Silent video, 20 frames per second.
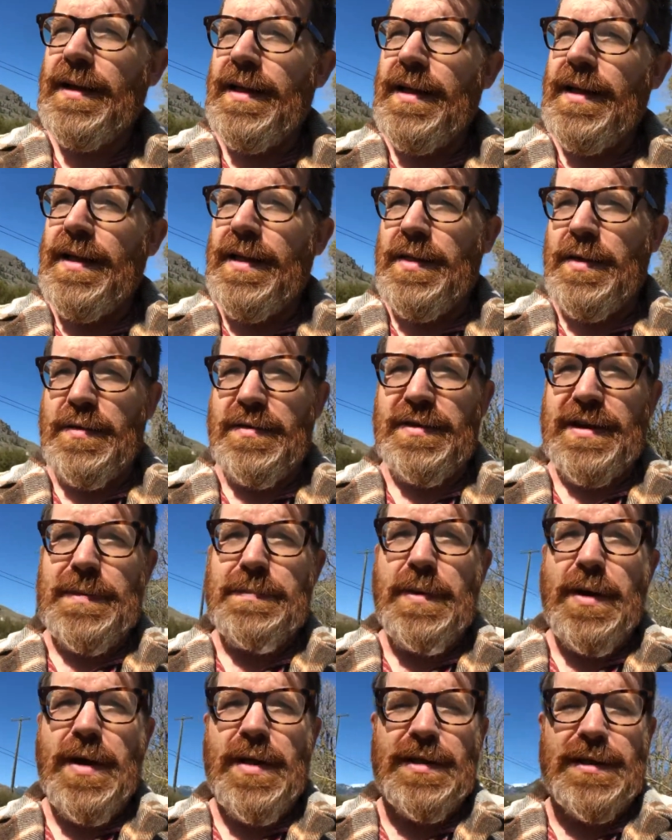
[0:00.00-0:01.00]
Those will get
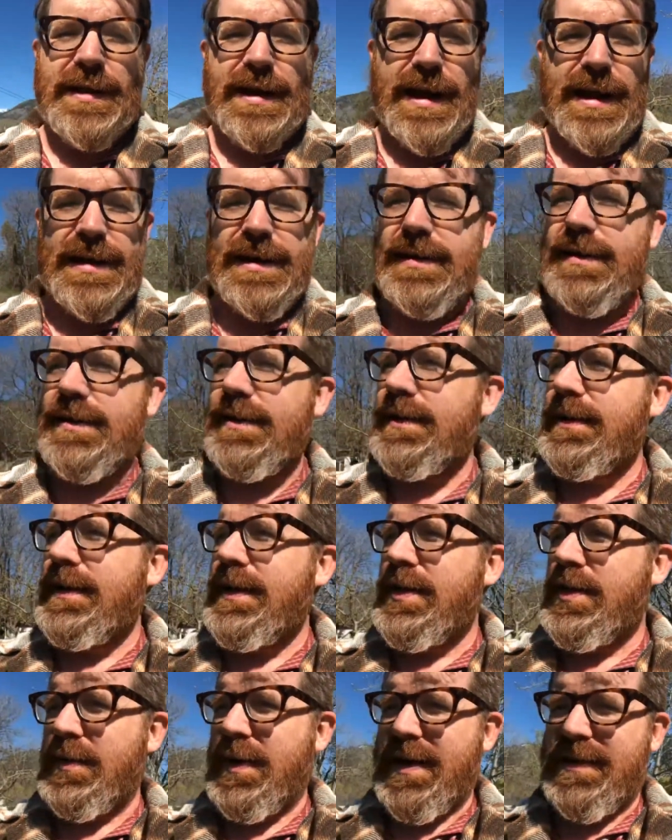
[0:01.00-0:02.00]
pollinated.
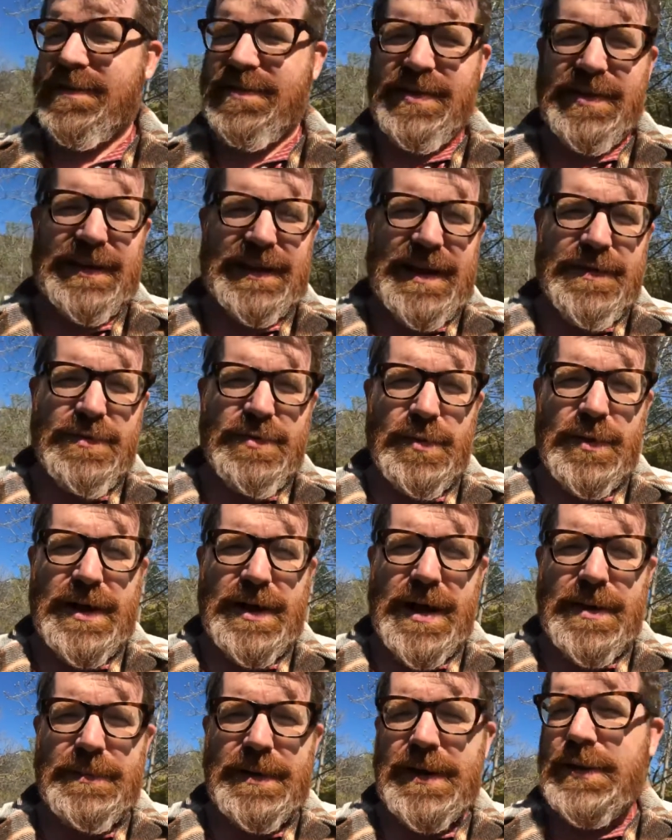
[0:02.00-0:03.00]
The rest of the leaves will
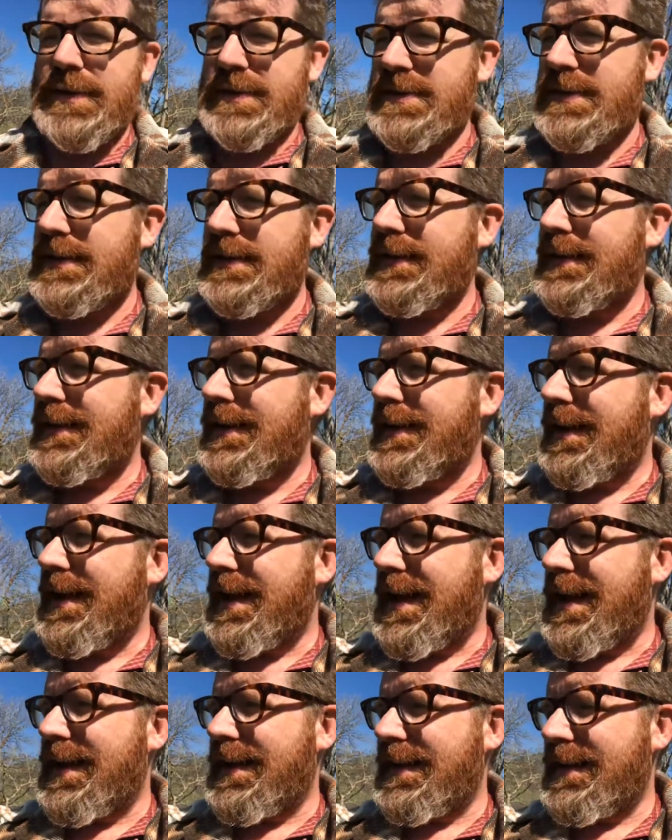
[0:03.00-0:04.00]
come out,
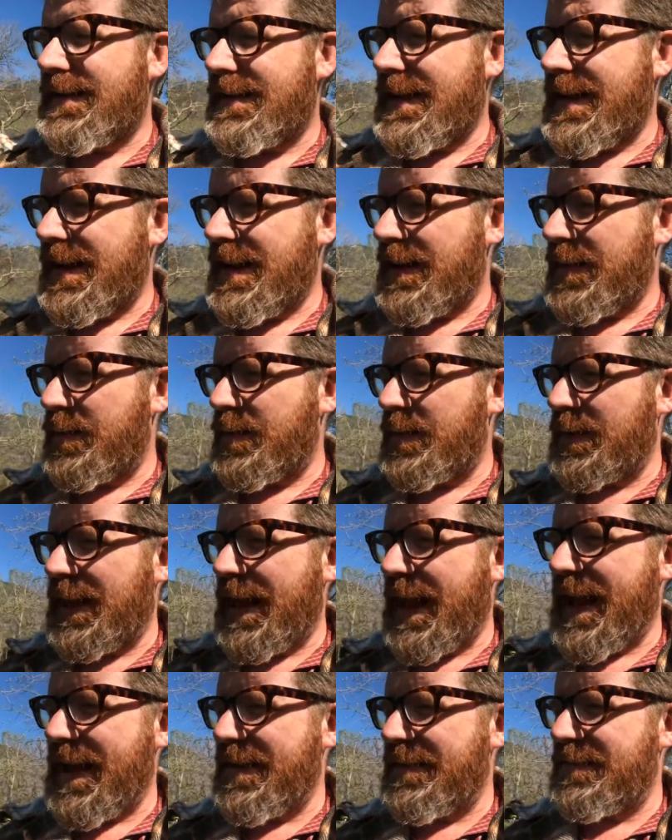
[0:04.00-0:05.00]
and we'll
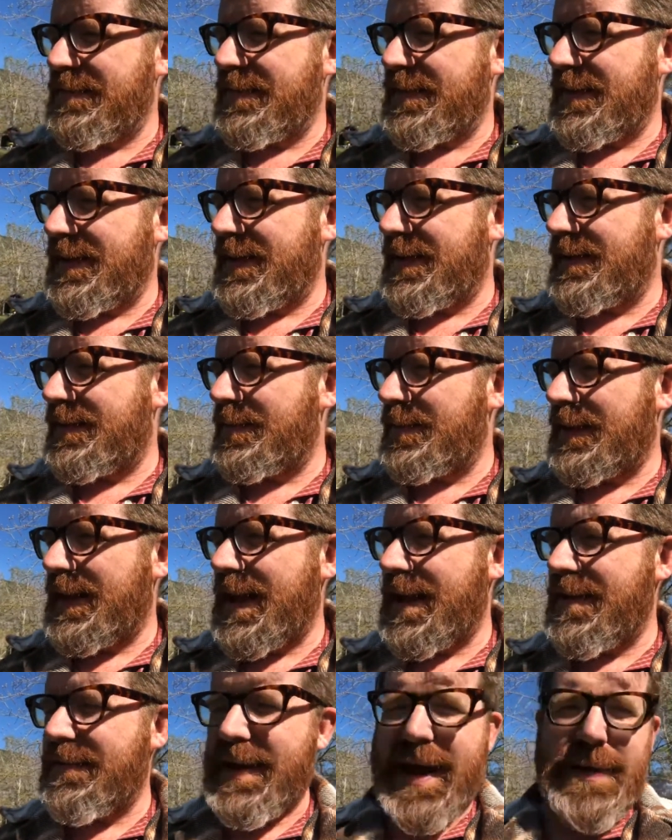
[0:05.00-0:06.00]
have
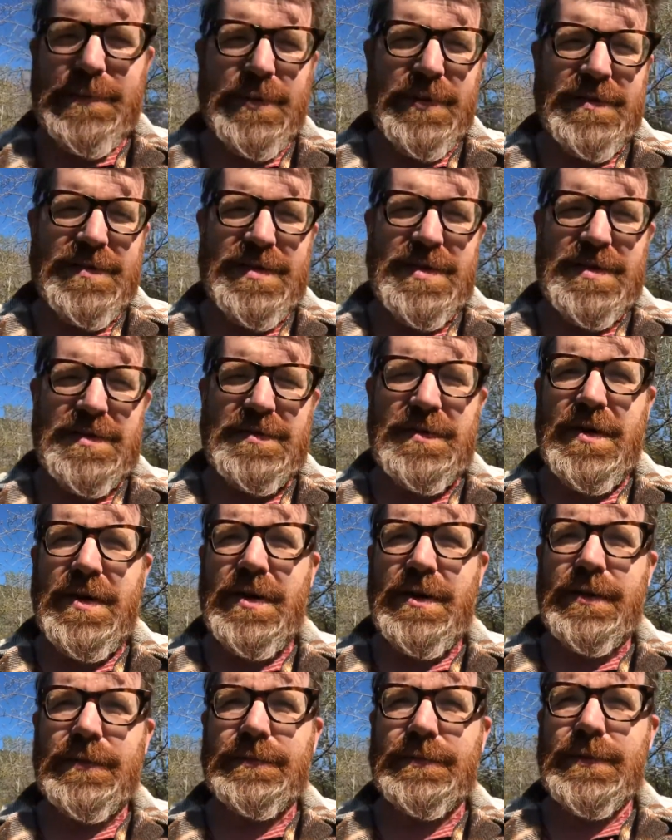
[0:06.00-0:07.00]
apples in the
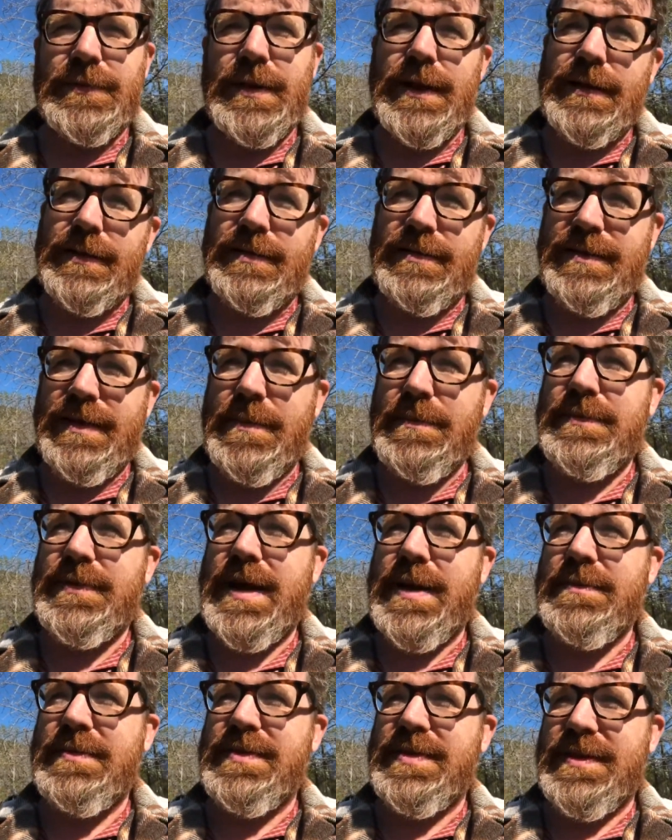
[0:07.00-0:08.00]
fall. Well,
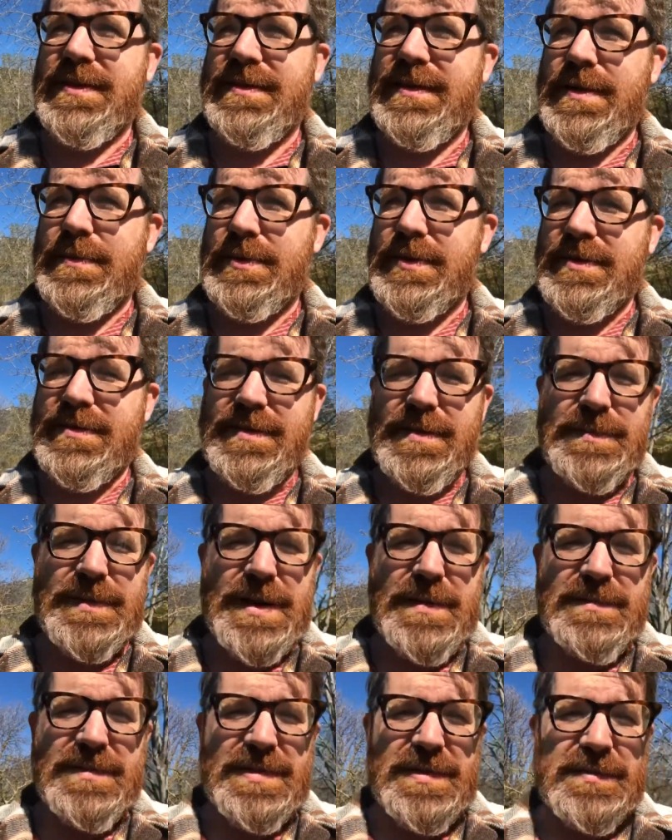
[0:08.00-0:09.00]
sometimes in the summer and
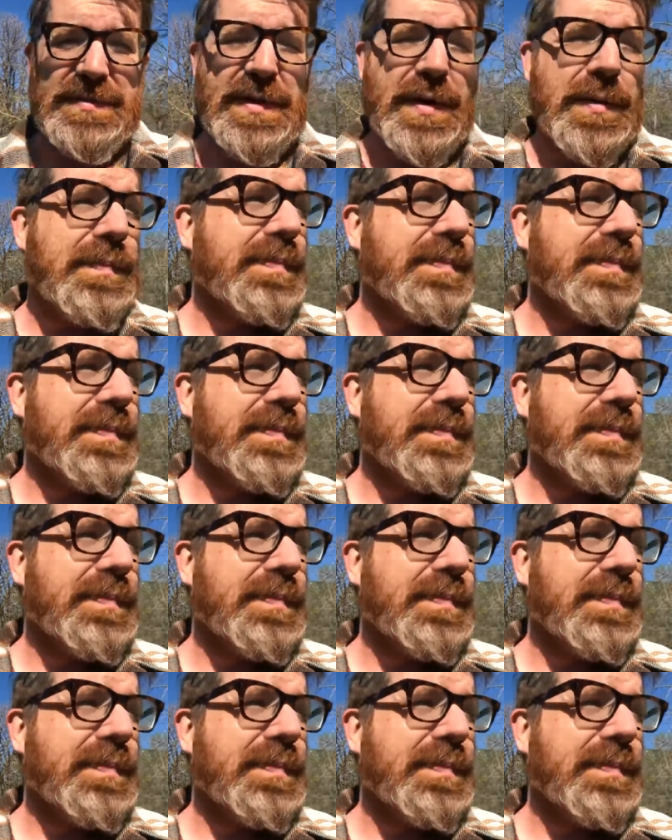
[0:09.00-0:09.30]
sometimes in the fall.